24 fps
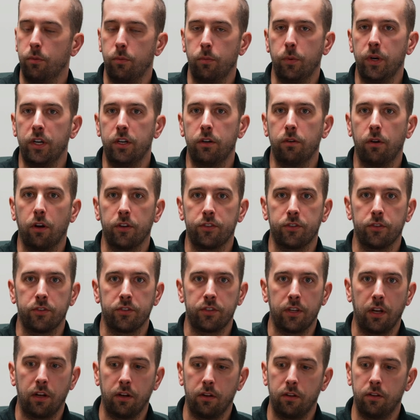we do also
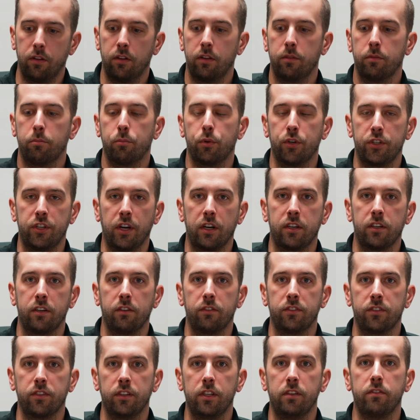sell
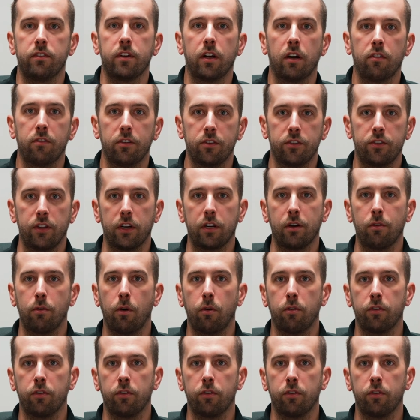protective sleeve covers that go